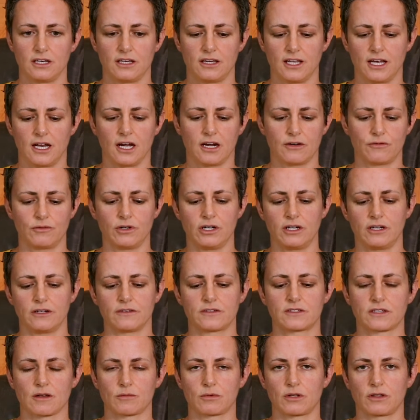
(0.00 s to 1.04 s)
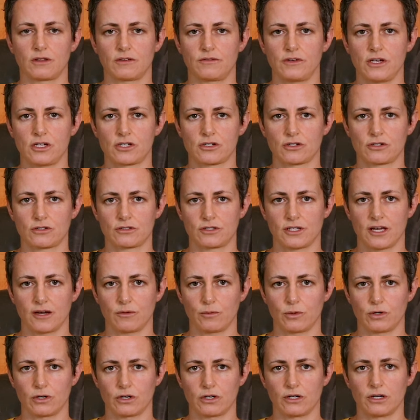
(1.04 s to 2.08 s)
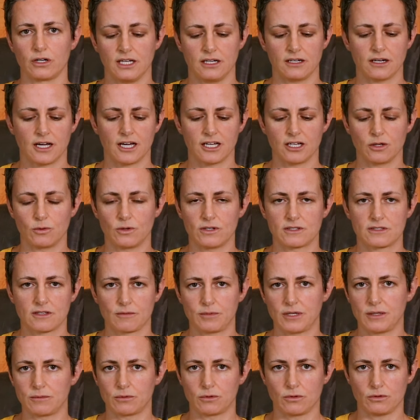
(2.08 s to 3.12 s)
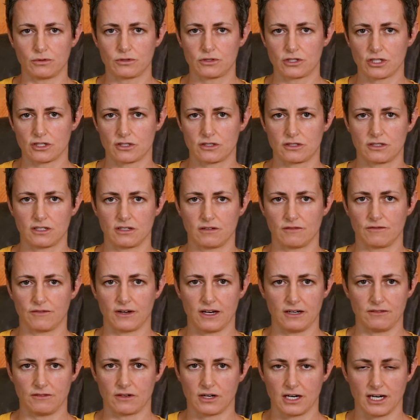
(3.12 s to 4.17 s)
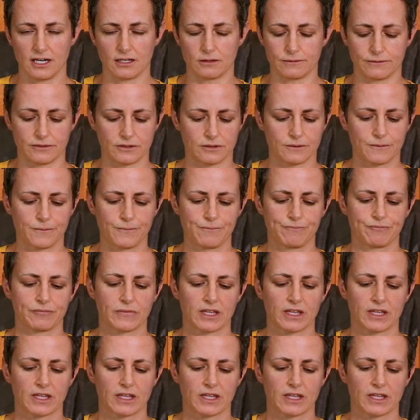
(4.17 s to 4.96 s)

they got rid of some of the features that were in iOS that people just didn't find very helpful.